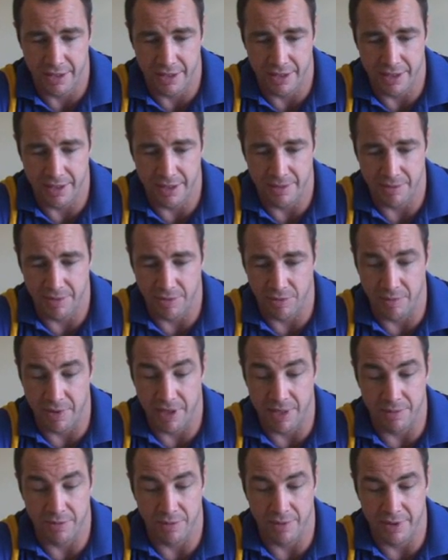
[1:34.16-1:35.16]

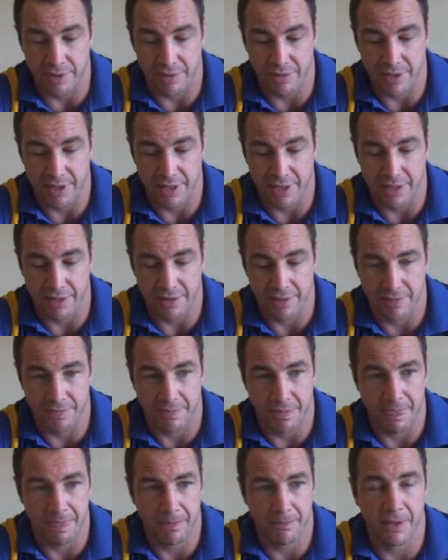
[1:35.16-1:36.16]
maybe we're a
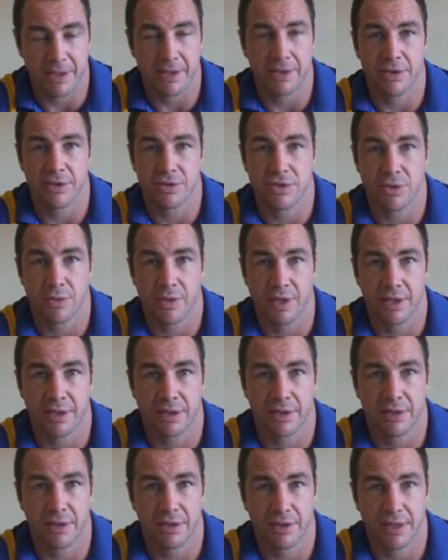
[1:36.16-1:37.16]
bit new to it
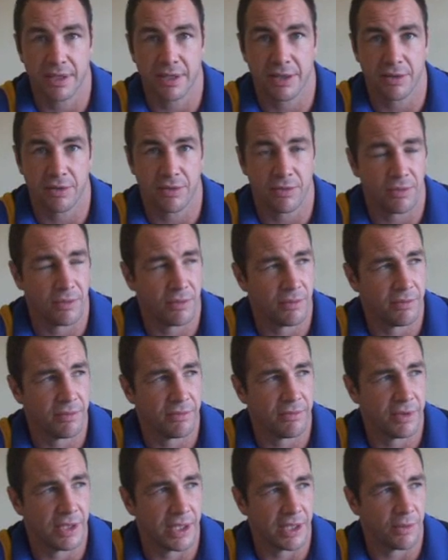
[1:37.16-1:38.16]
and didn't know
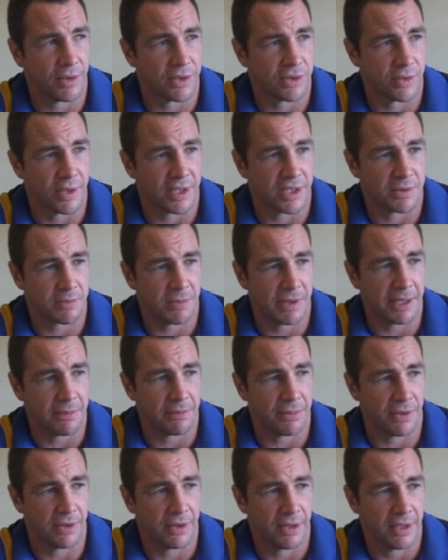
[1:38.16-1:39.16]
really what to
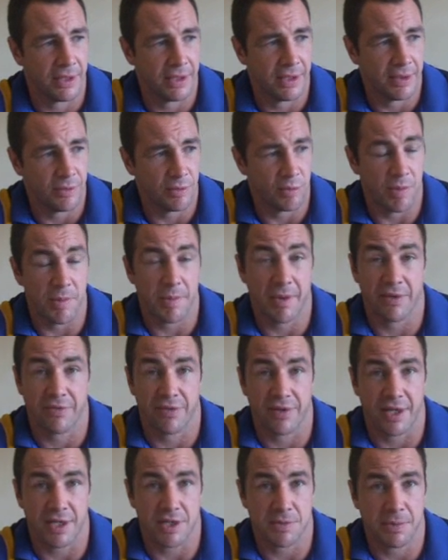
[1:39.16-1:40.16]
expect. But we'll be
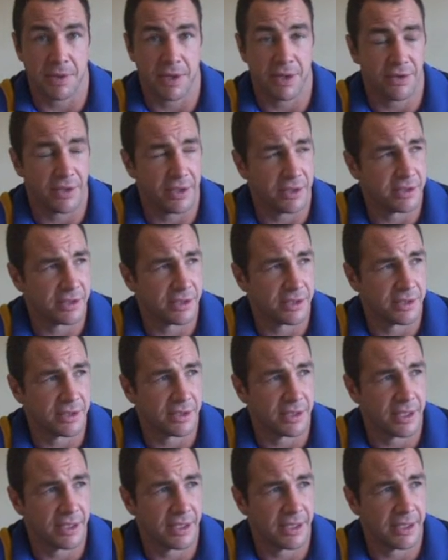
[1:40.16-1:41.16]
better for the experience.
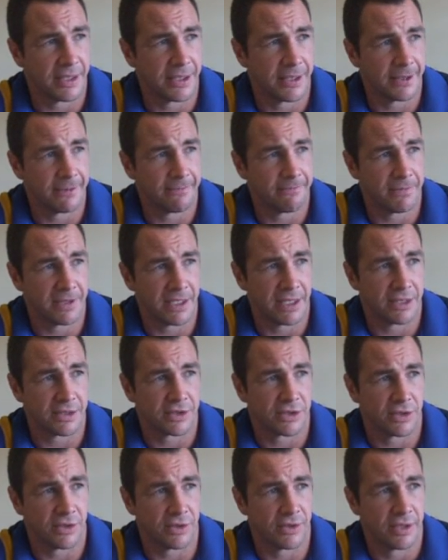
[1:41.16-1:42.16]

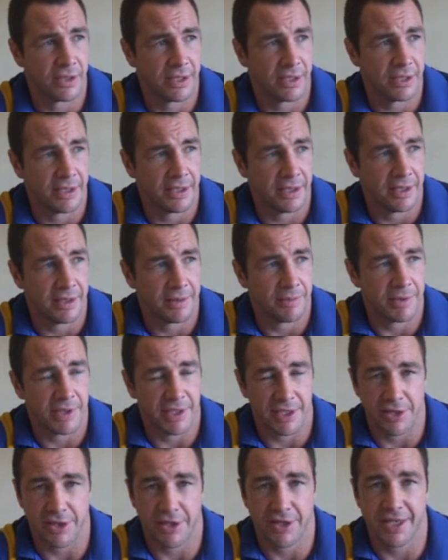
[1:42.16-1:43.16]
So
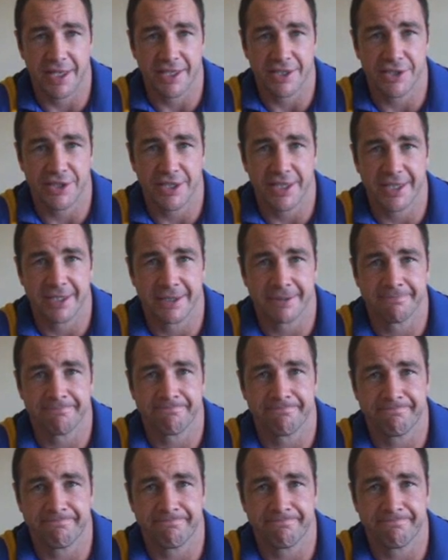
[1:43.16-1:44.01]
bring it on next year.